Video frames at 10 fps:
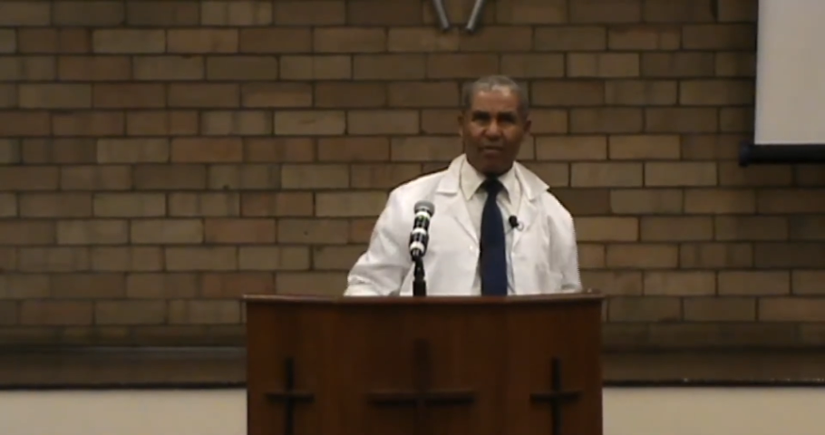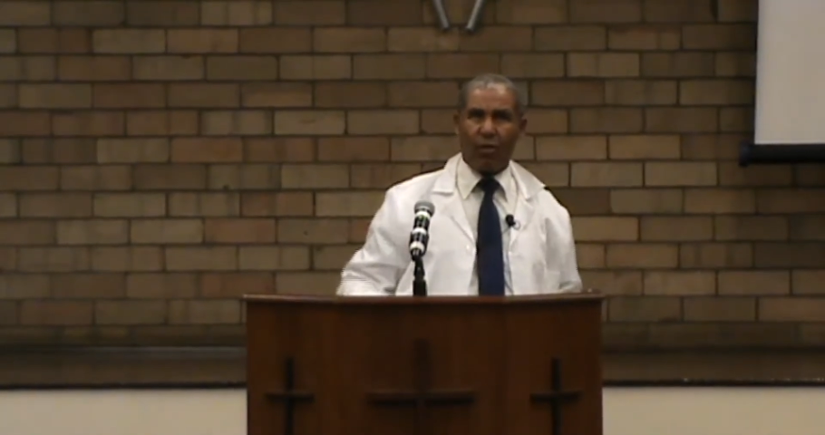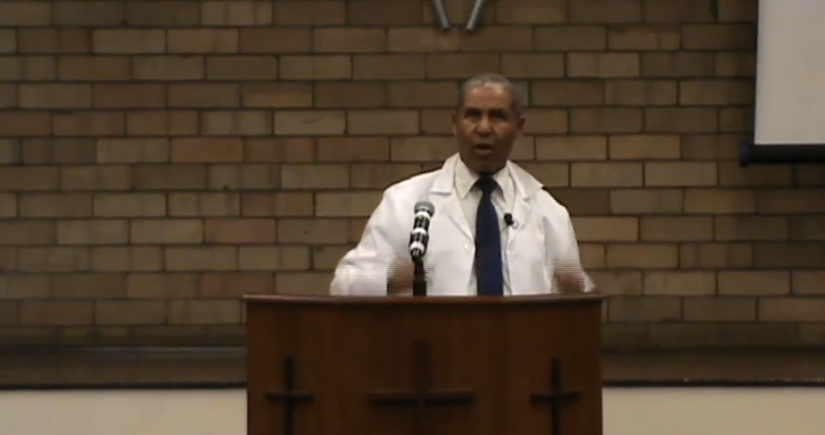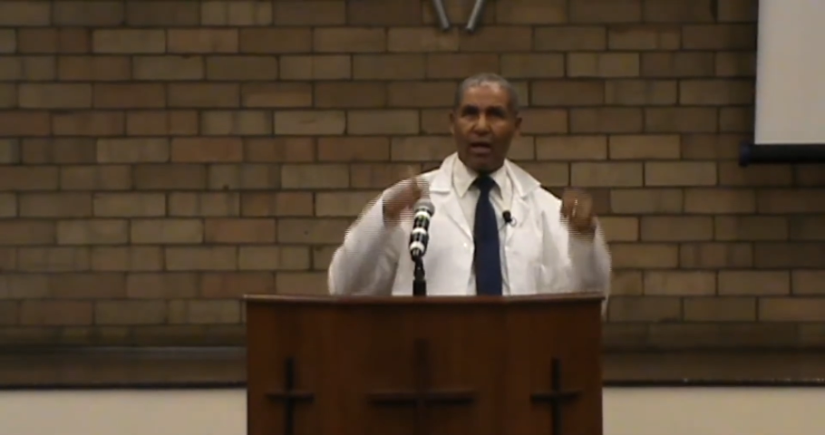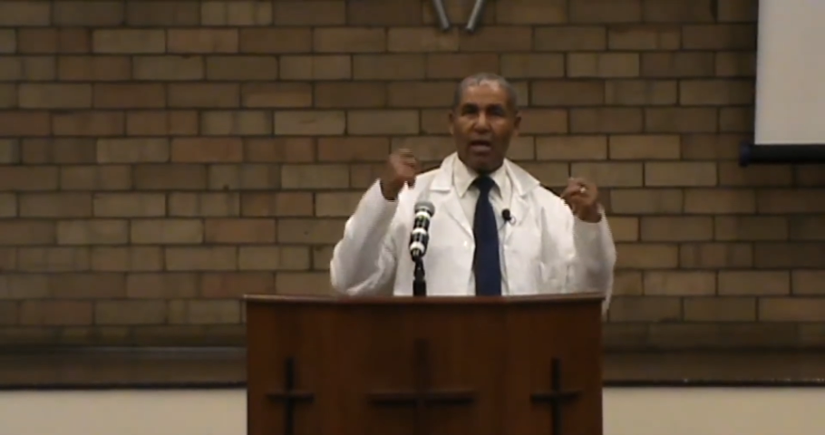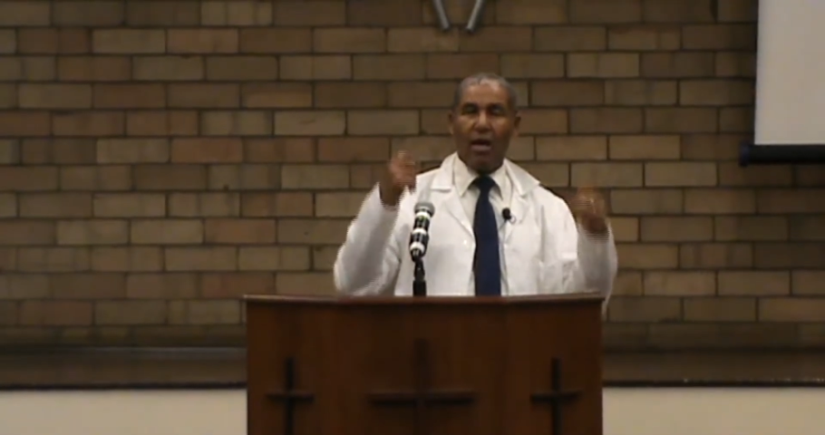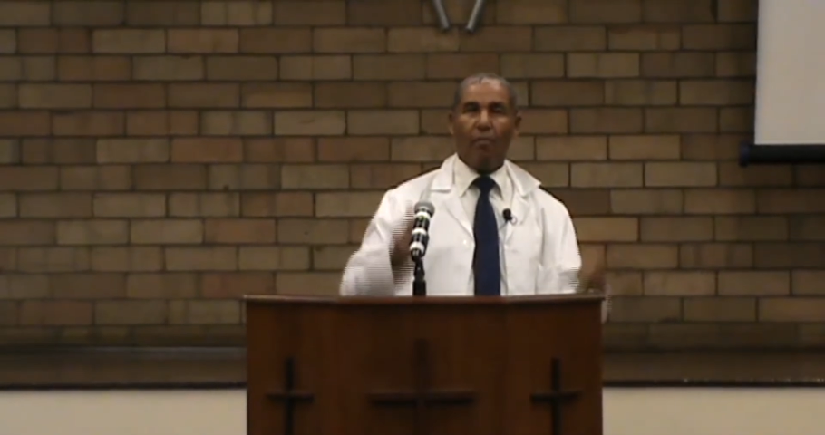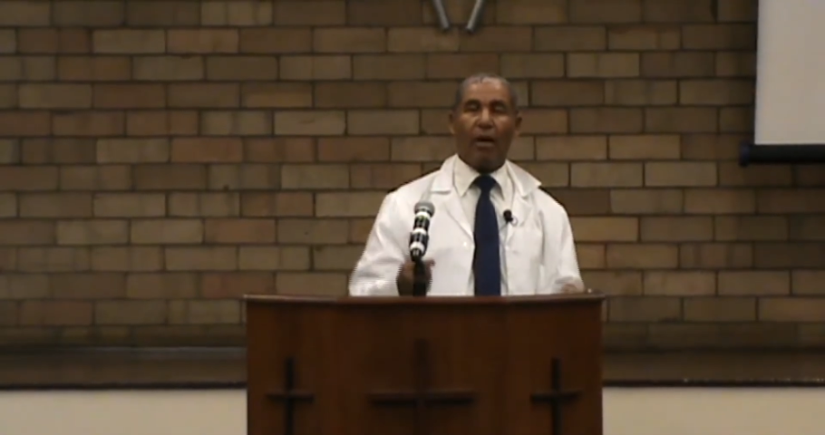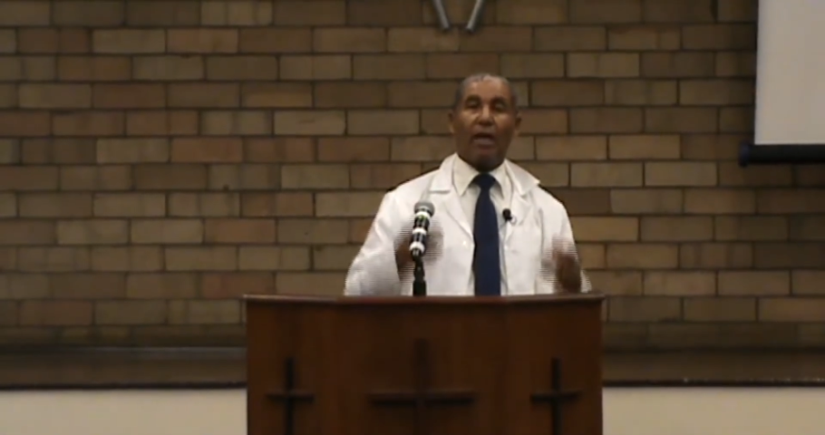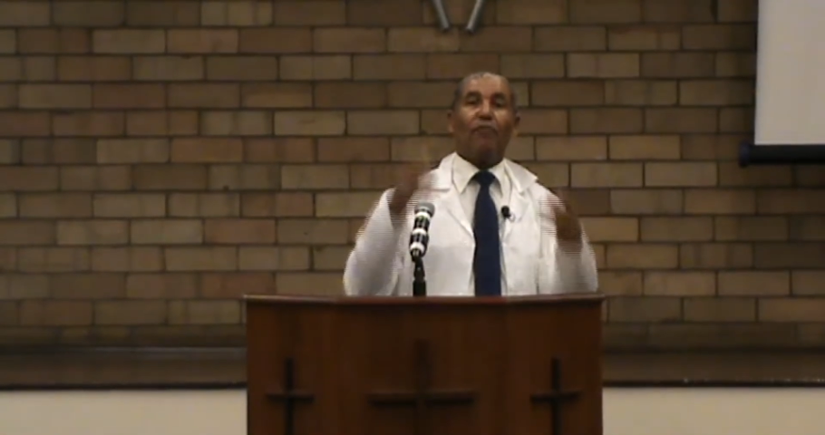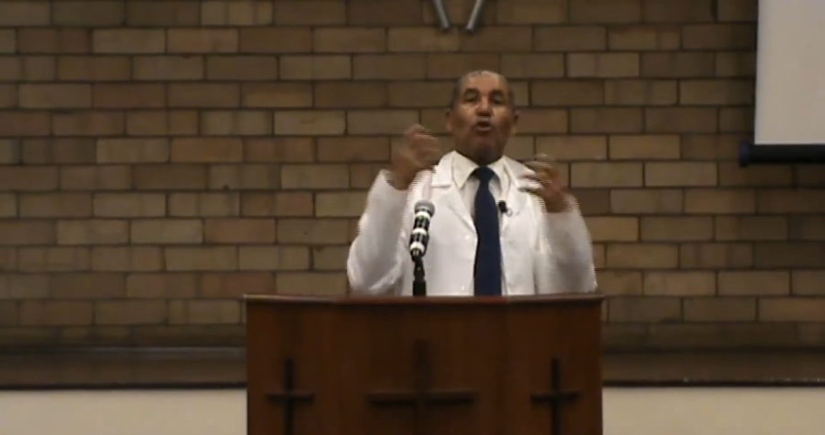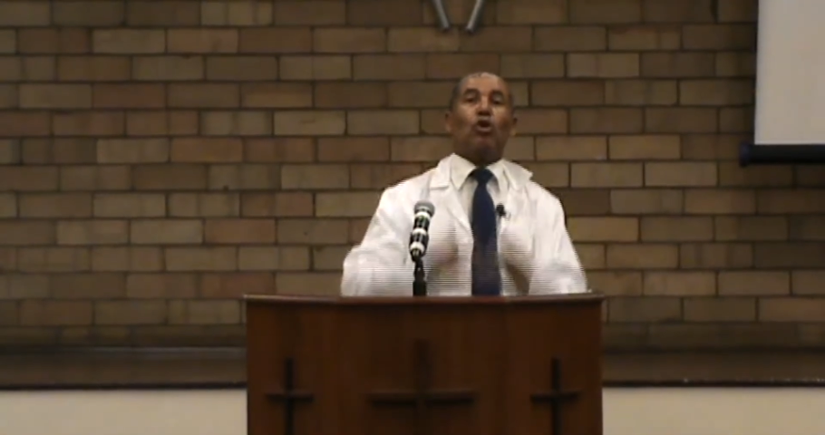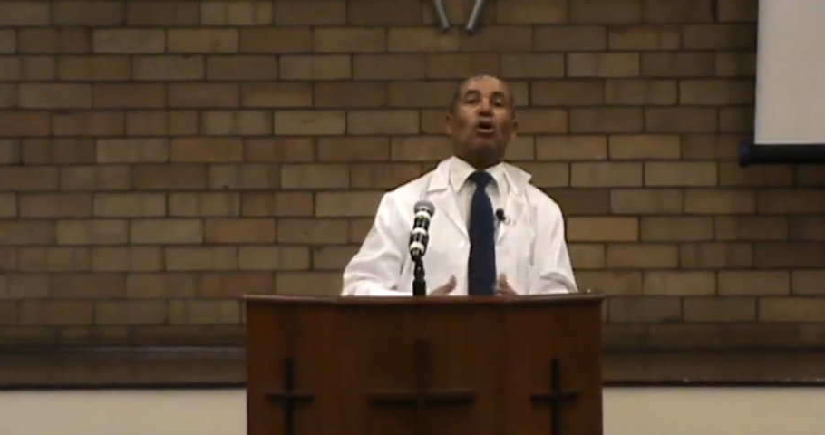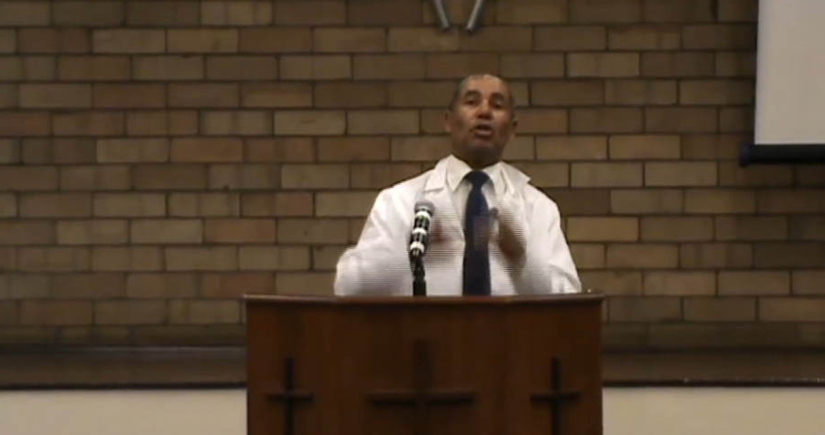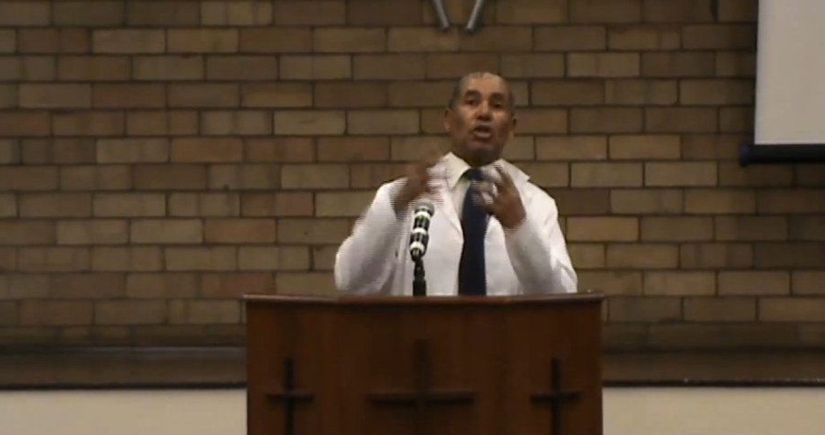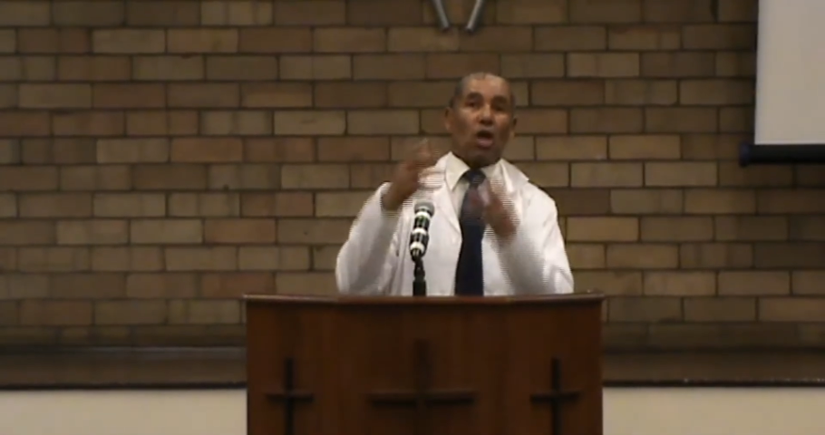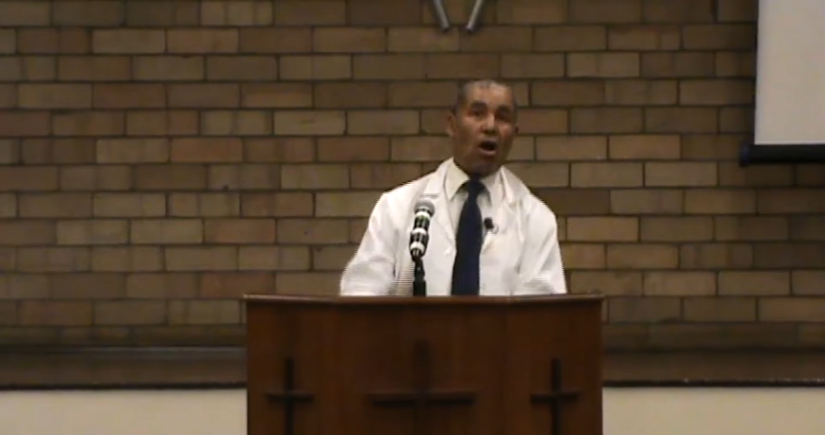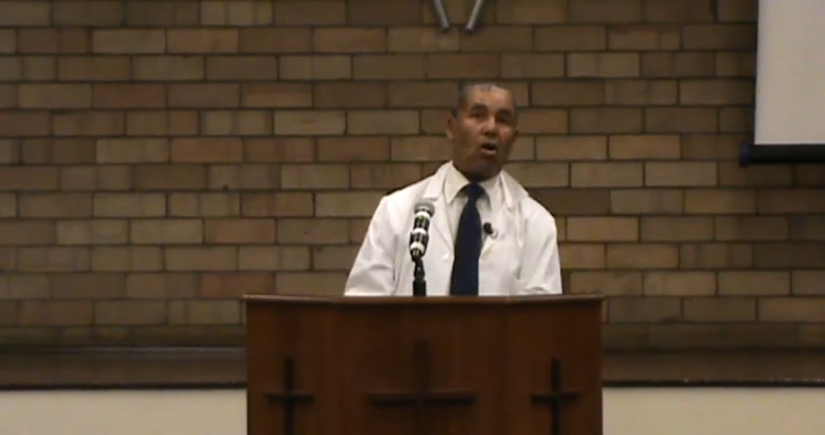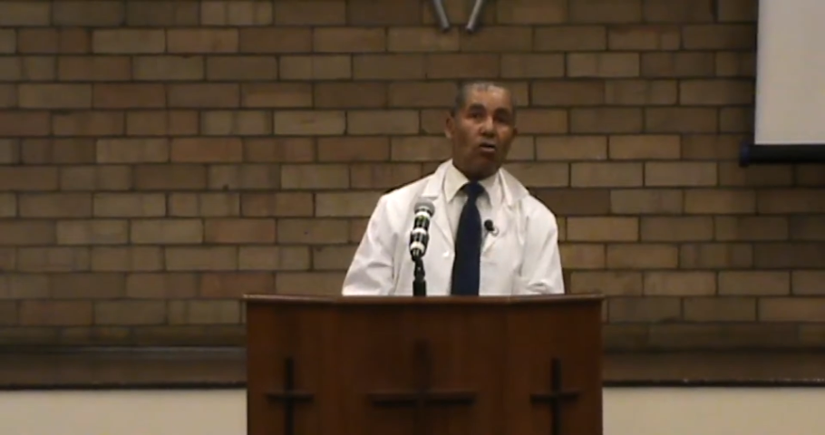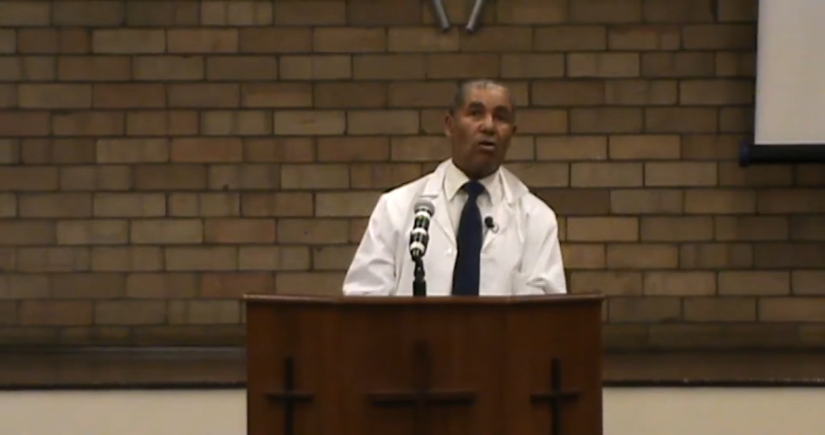They want, But if you don't
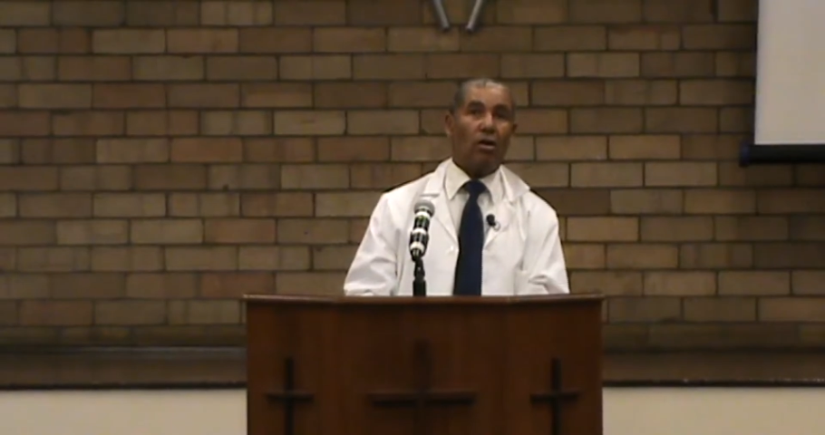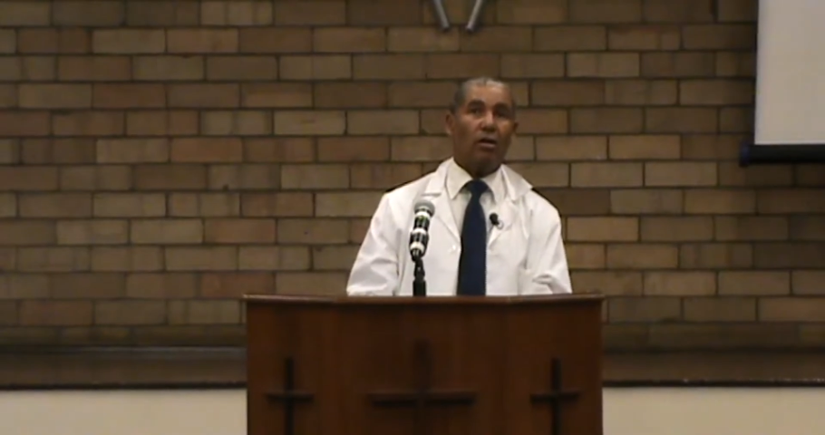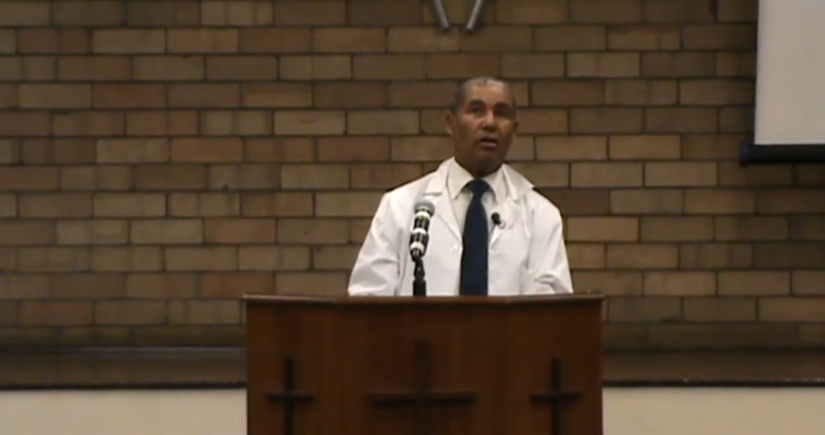know,